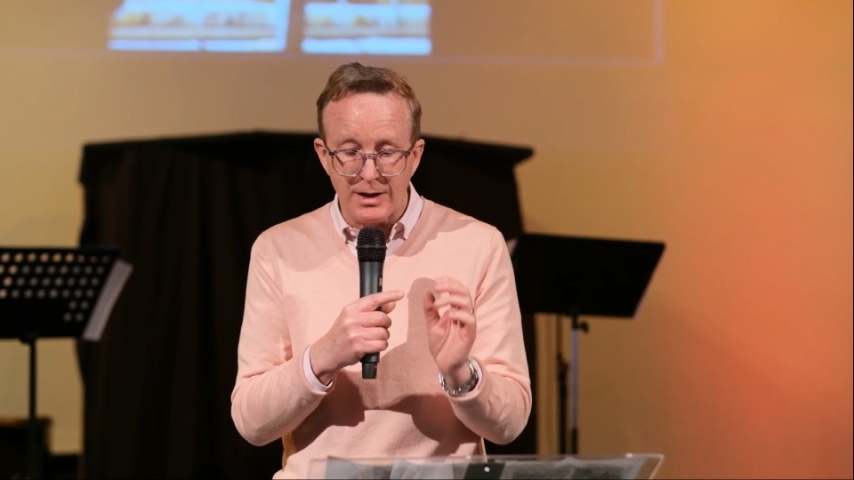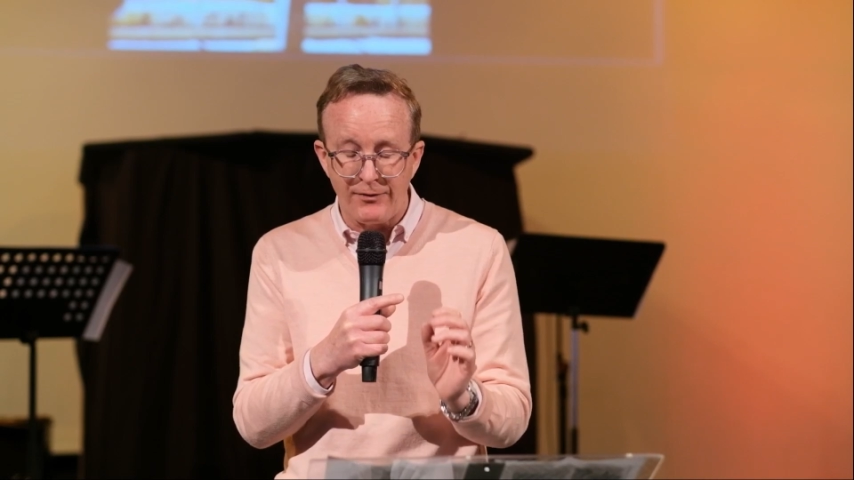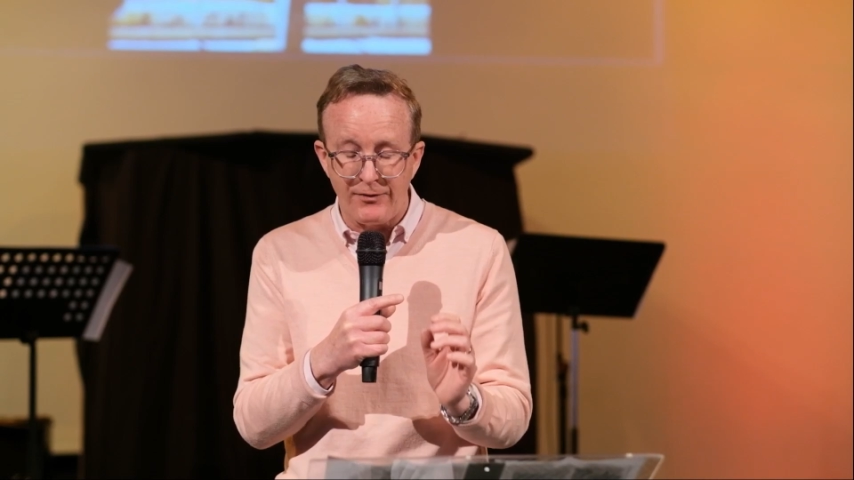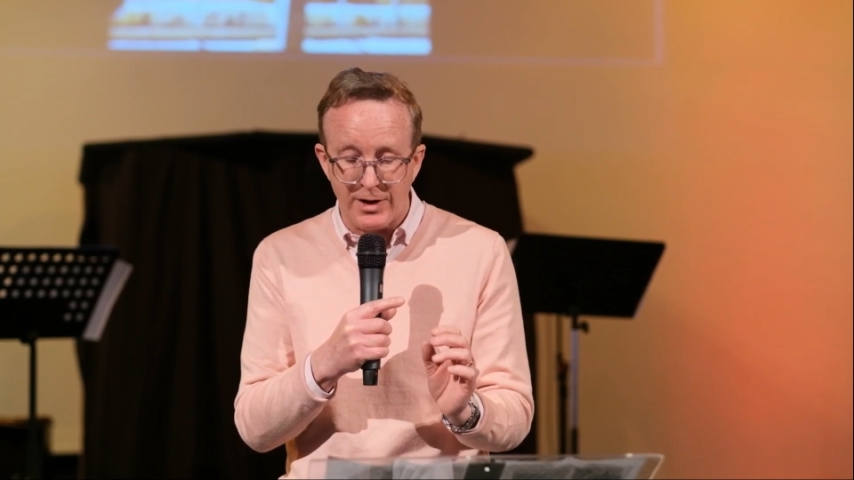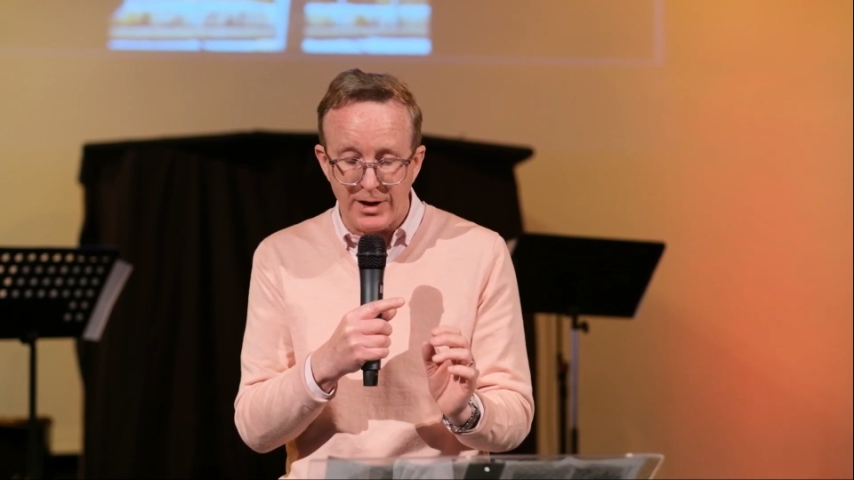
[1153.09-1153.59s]

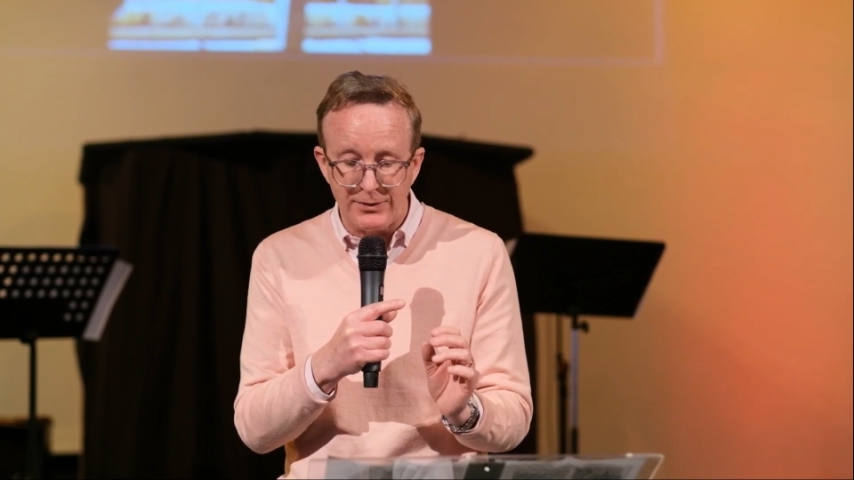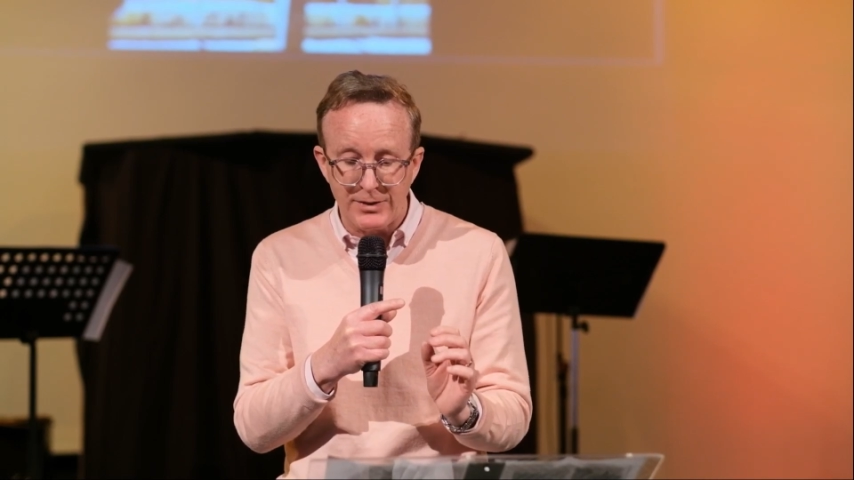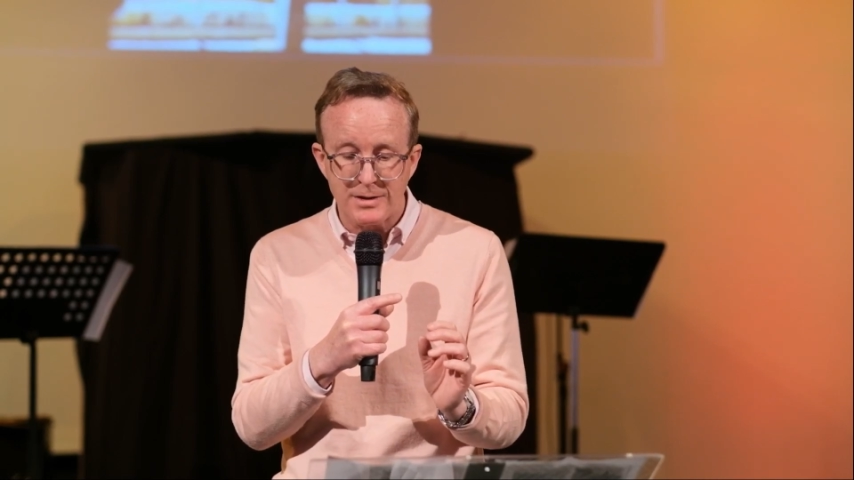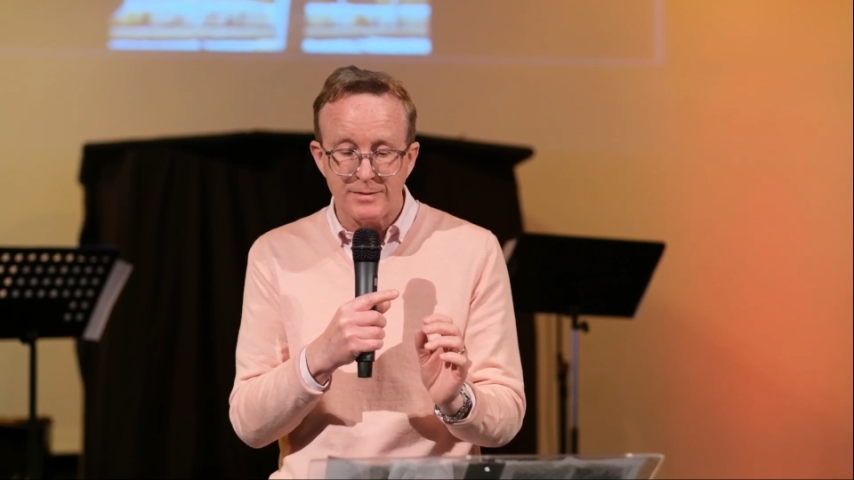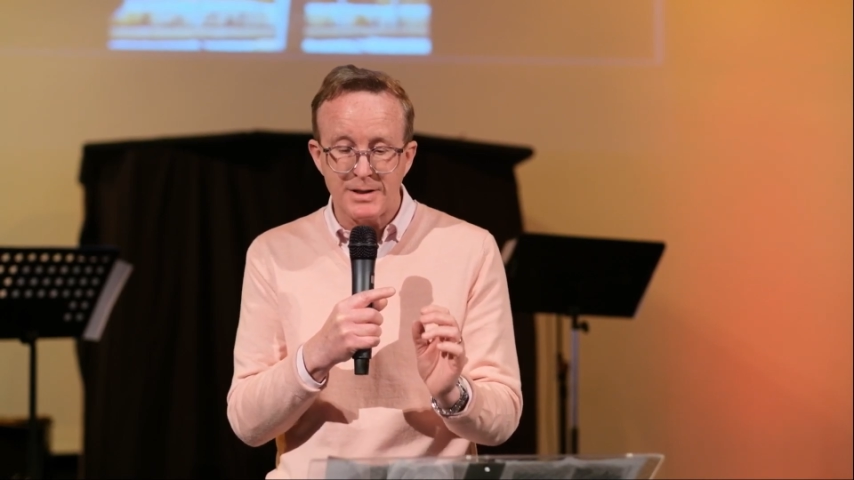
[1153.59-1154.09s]
forgiveness
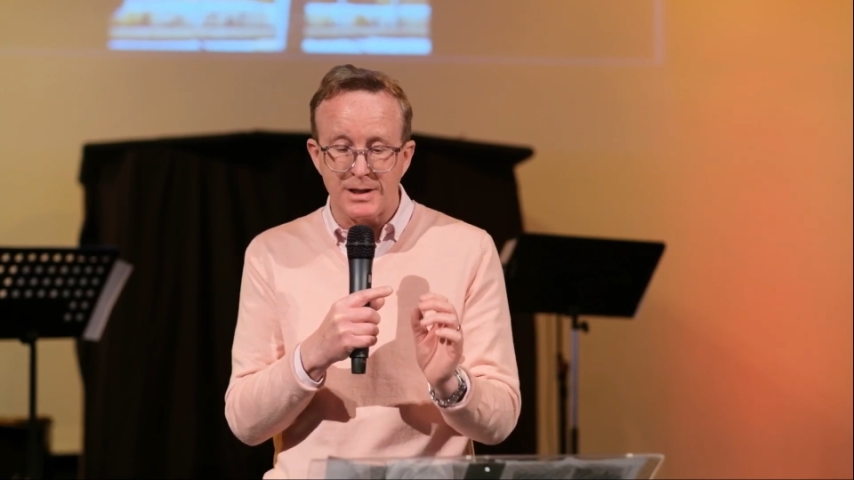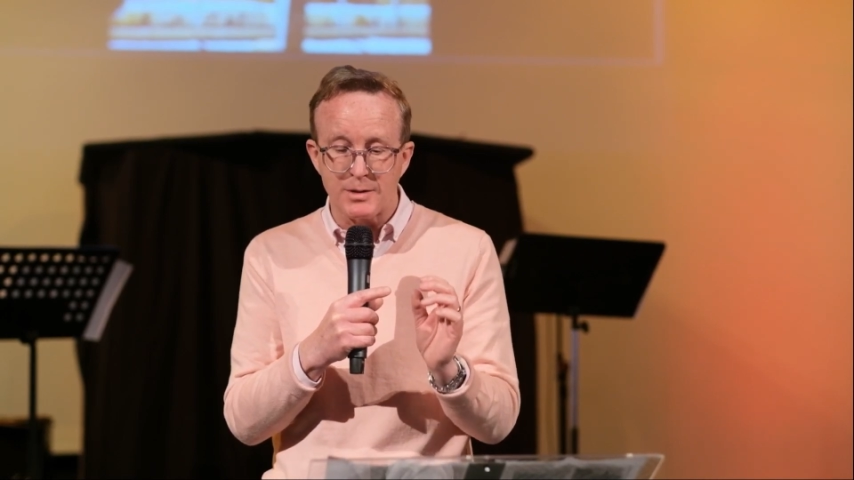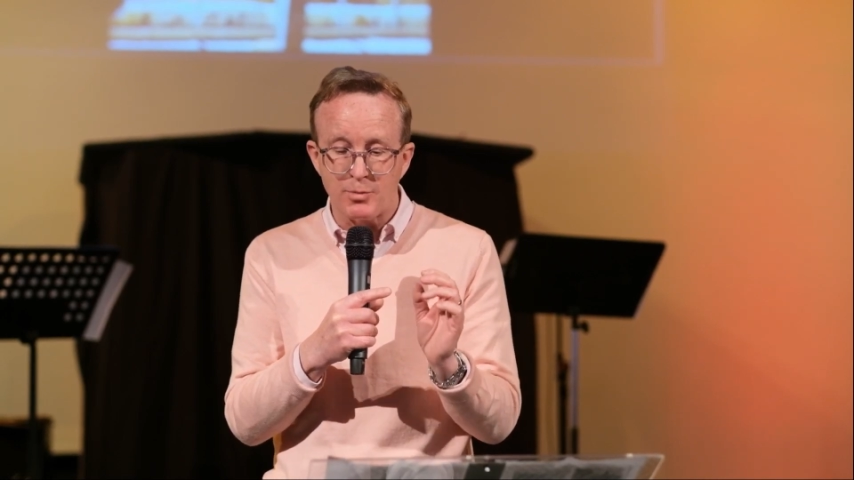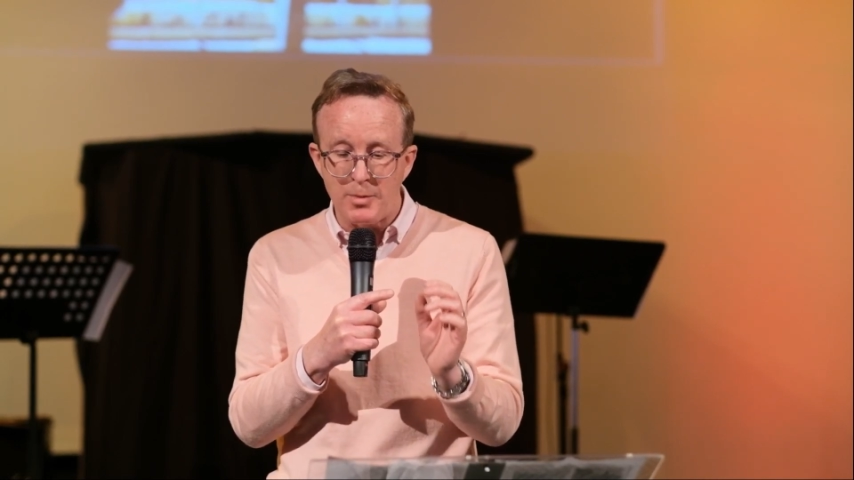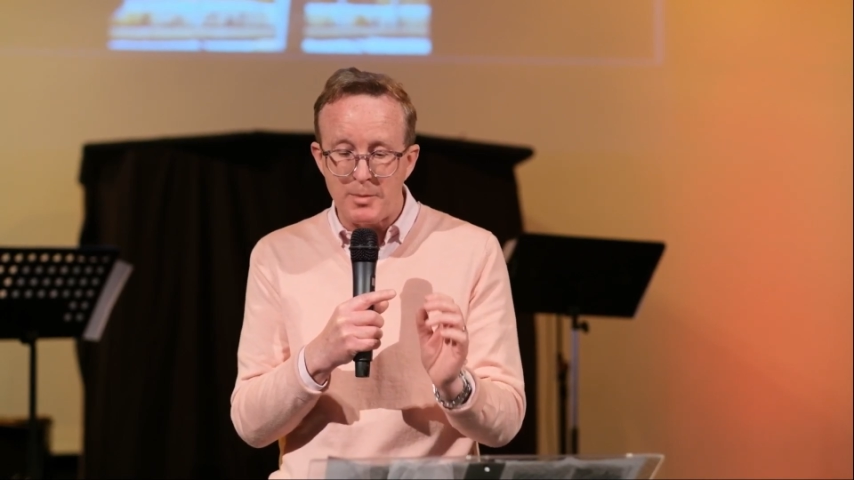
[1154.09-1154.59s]
of sins
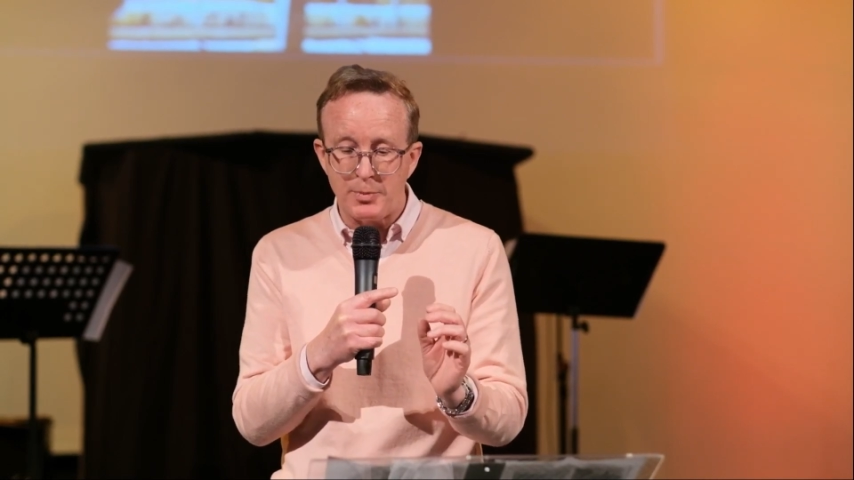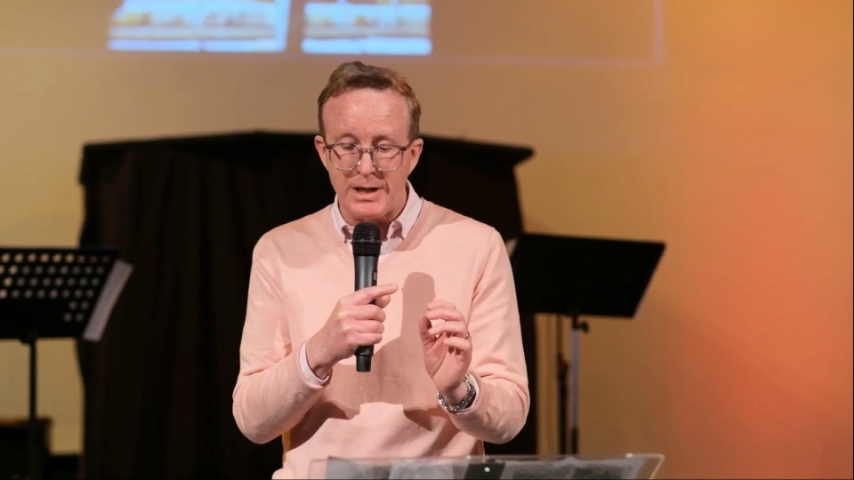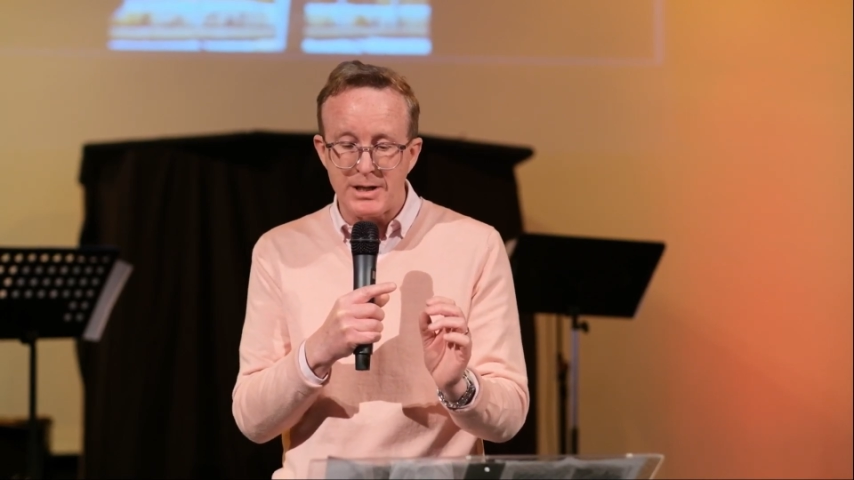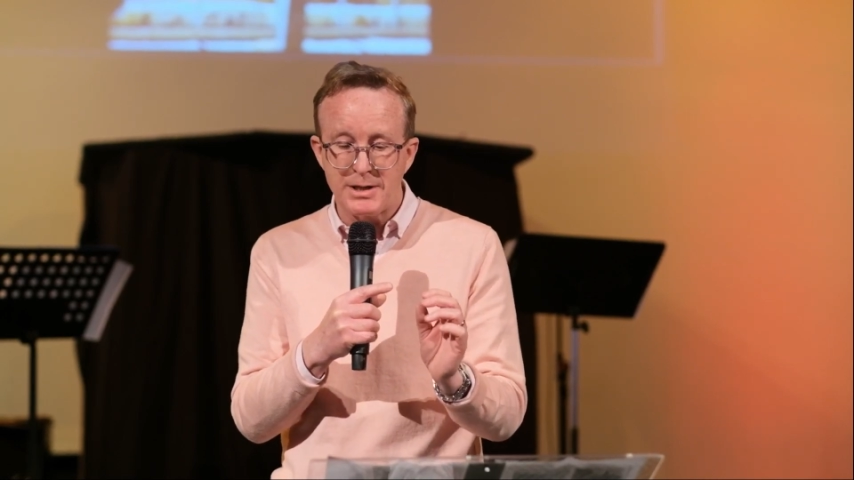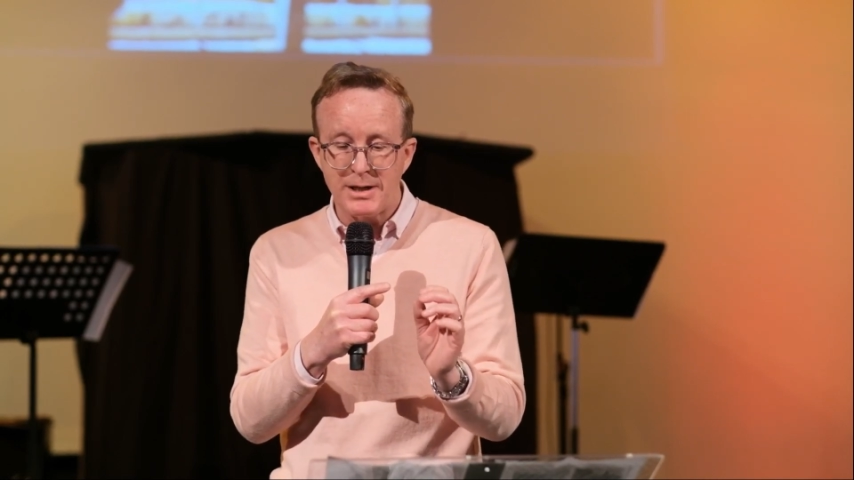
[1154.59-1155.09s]
will be
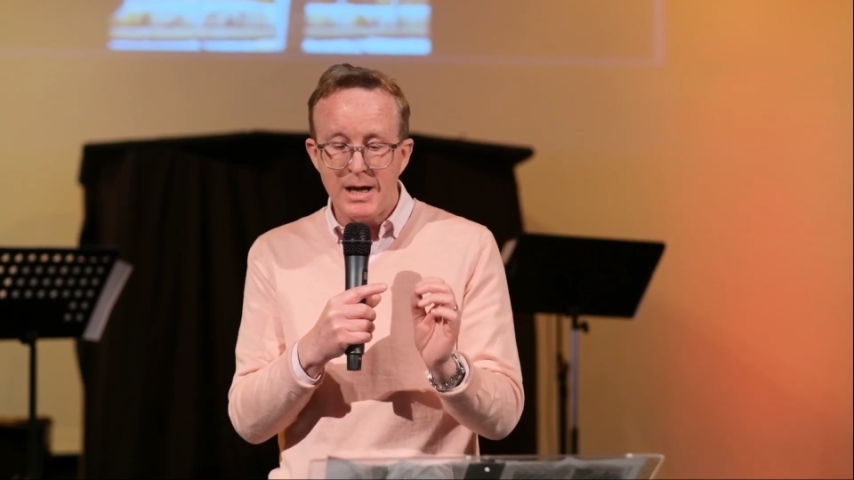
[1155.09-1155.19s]
preached